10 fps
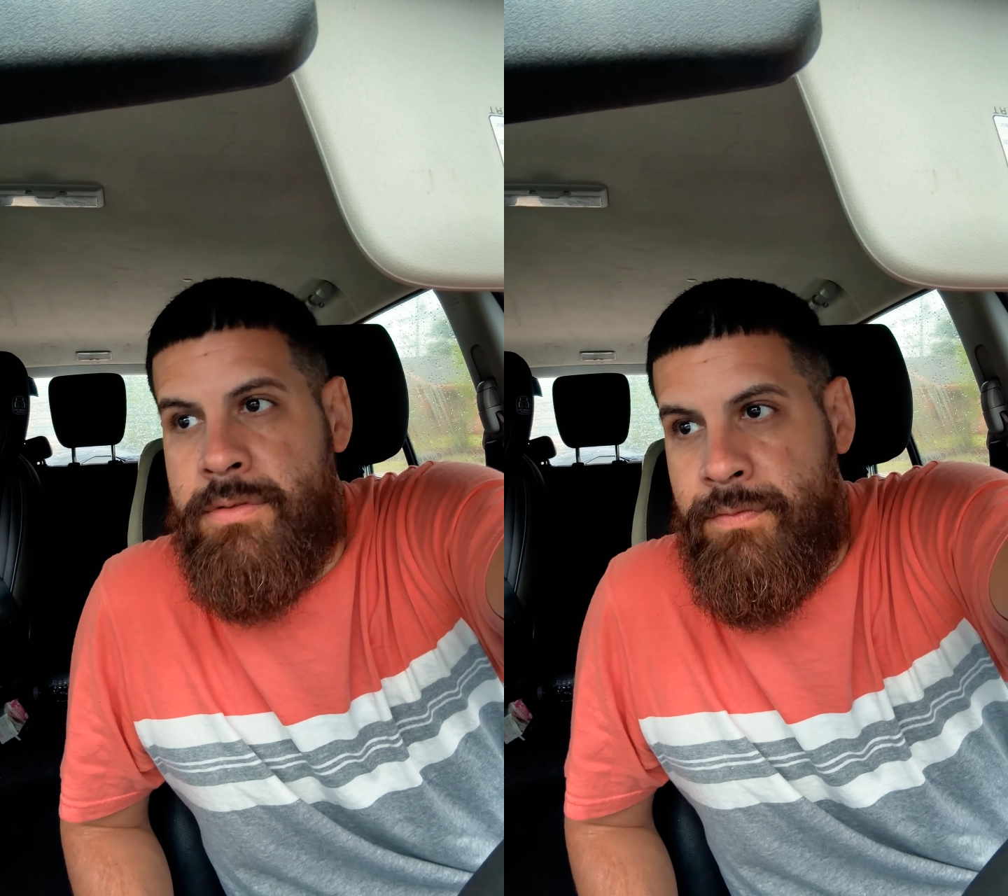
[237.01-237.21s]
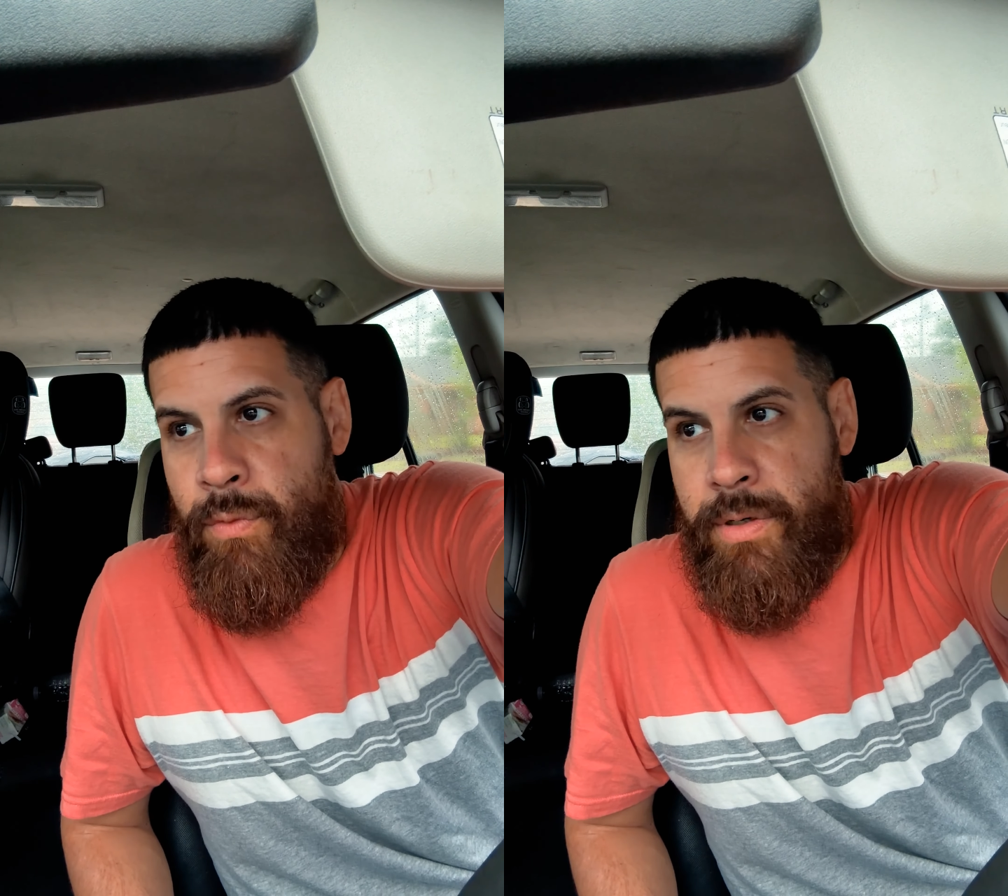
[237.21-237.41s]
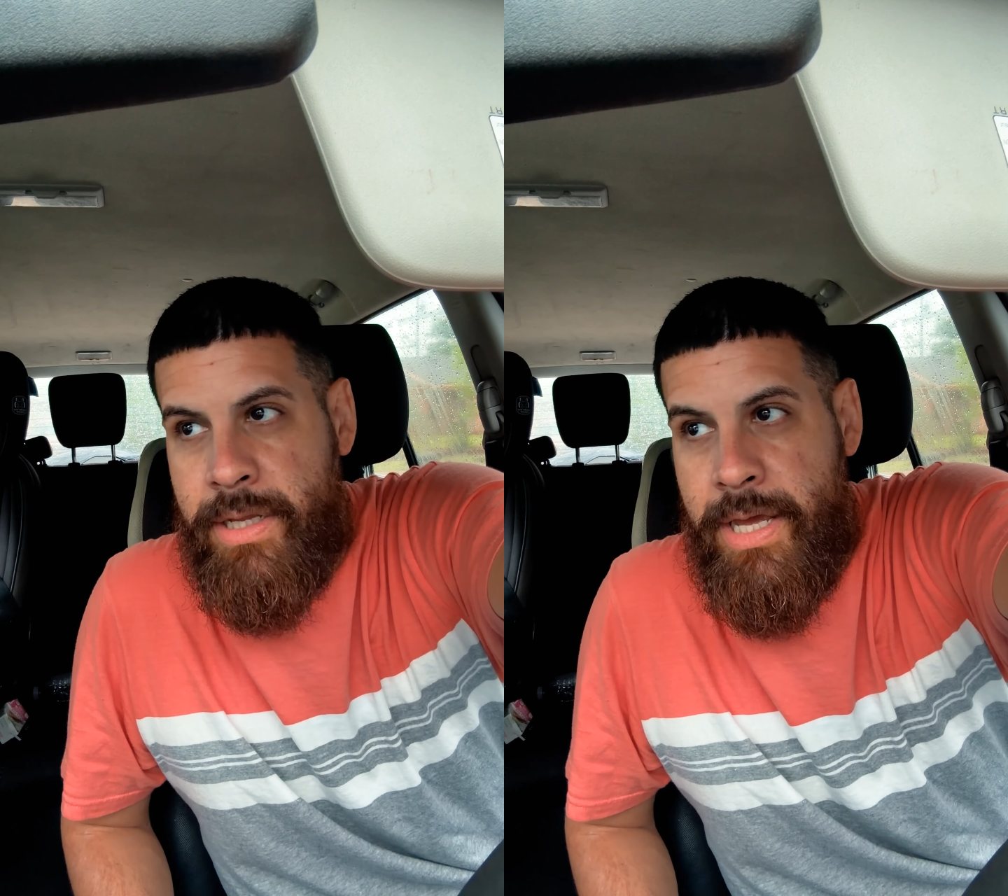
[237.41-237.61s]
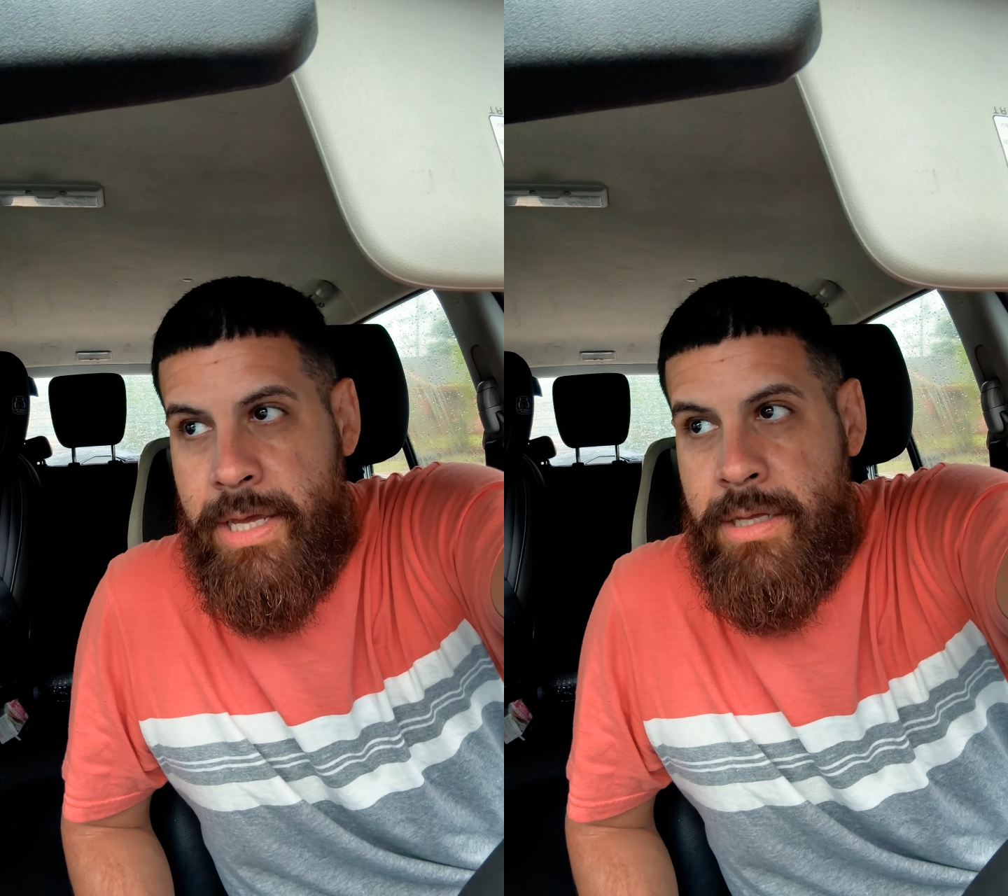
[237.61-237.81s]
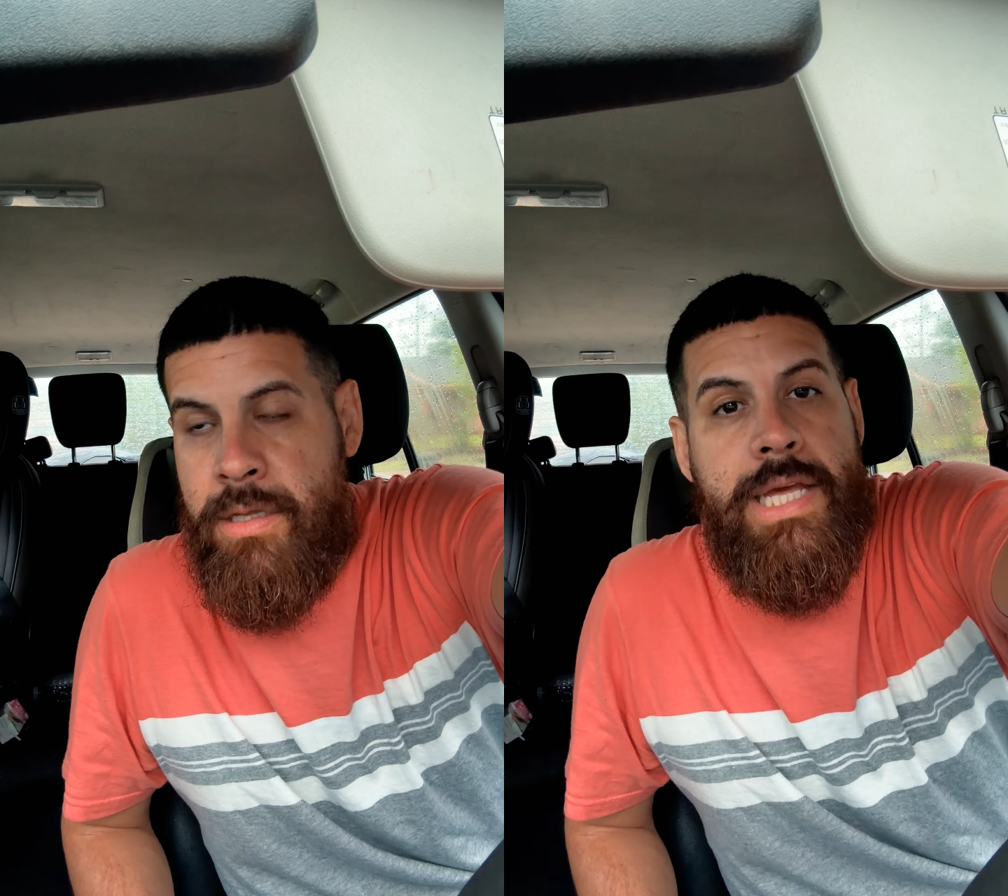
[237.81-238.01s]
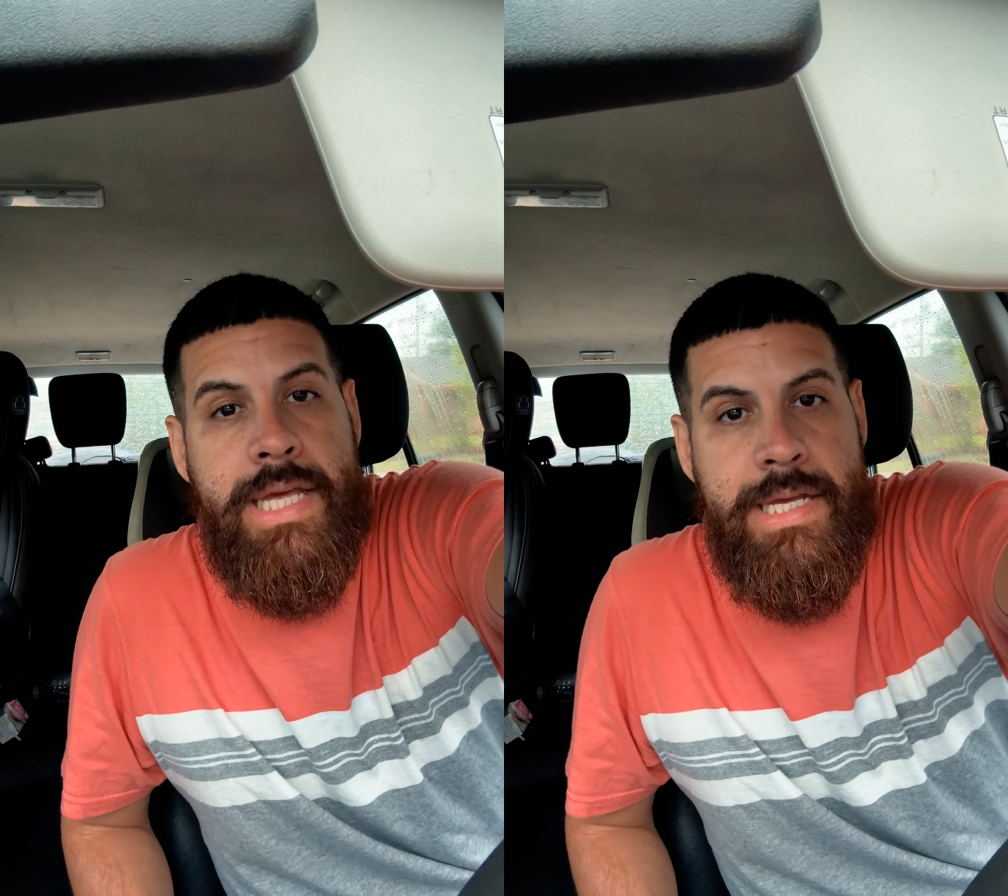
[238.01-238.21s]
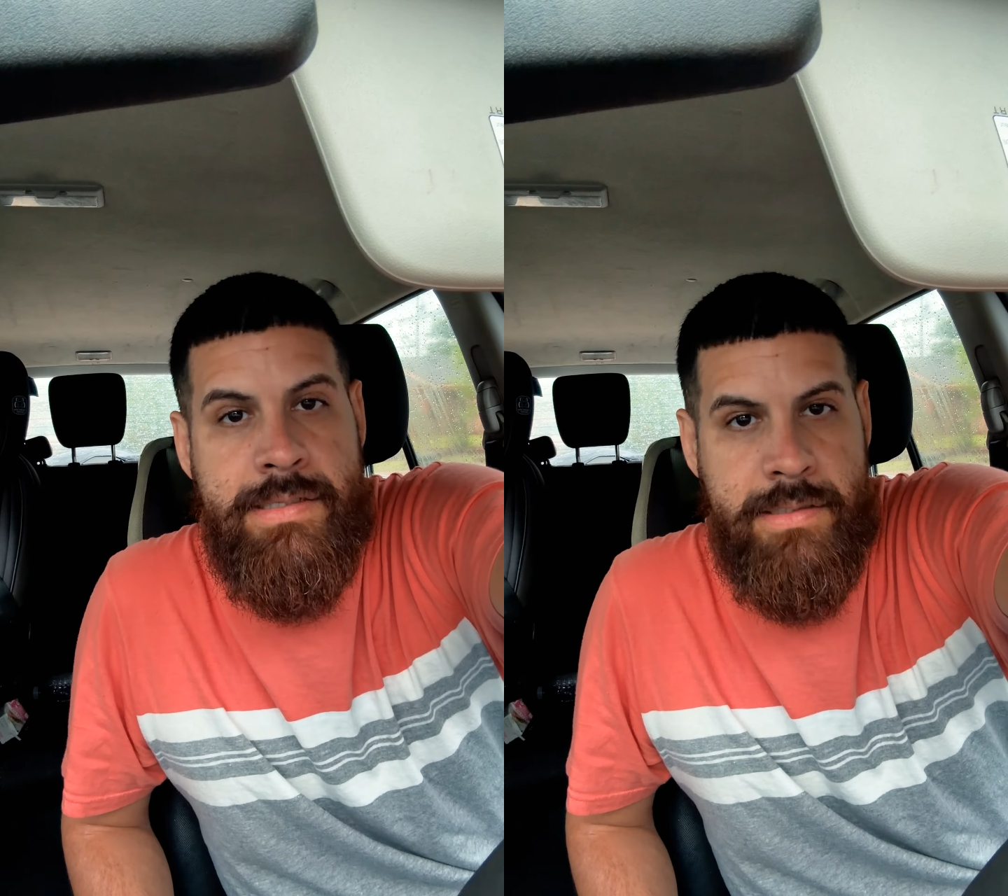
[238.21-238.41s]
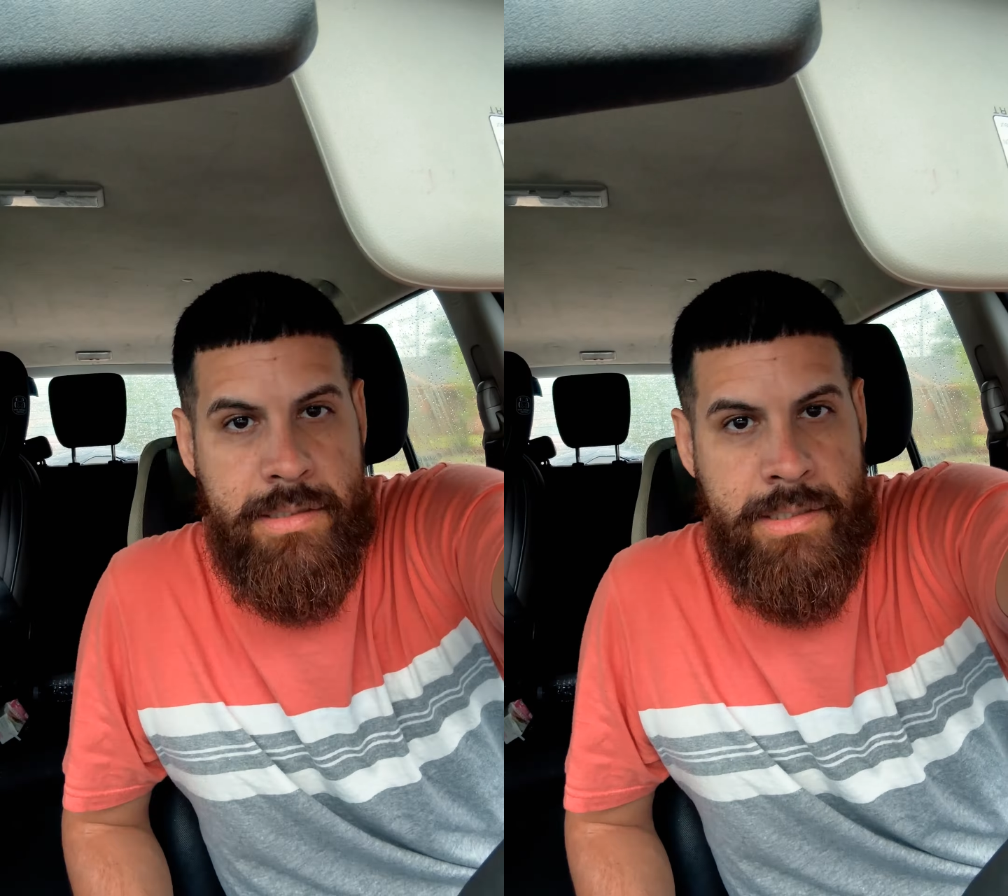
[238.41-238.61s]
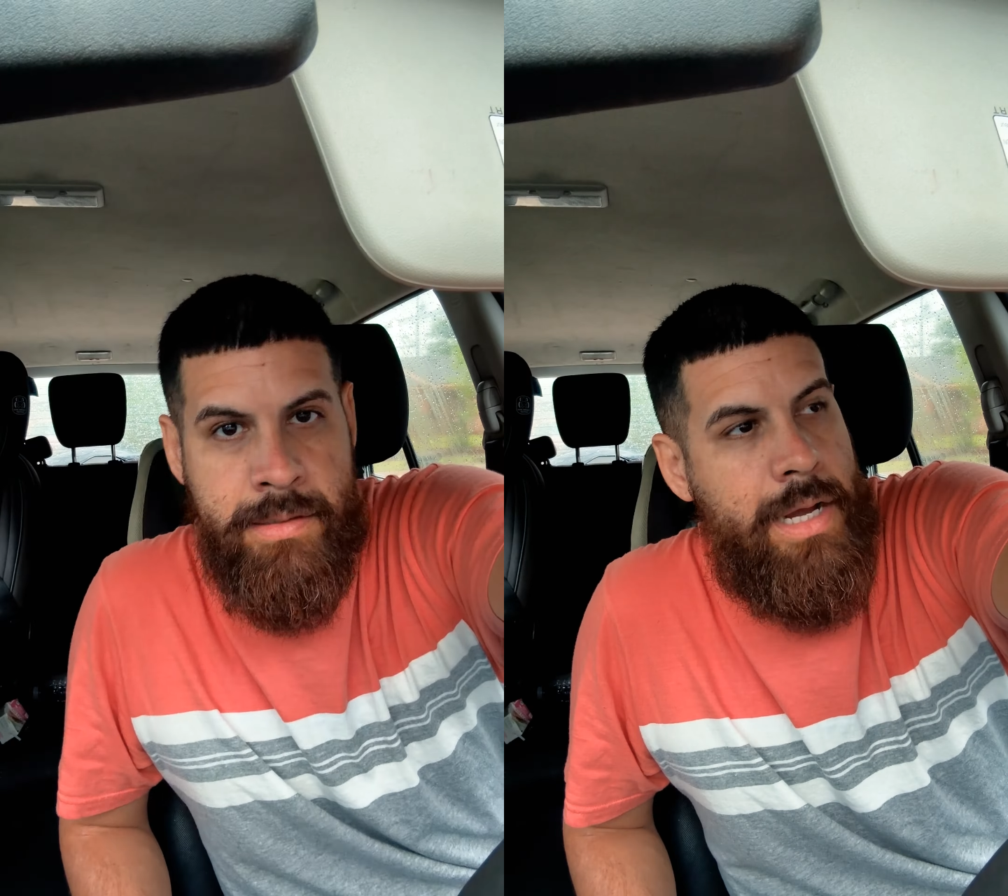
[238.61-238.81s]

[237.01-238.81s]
4K easily.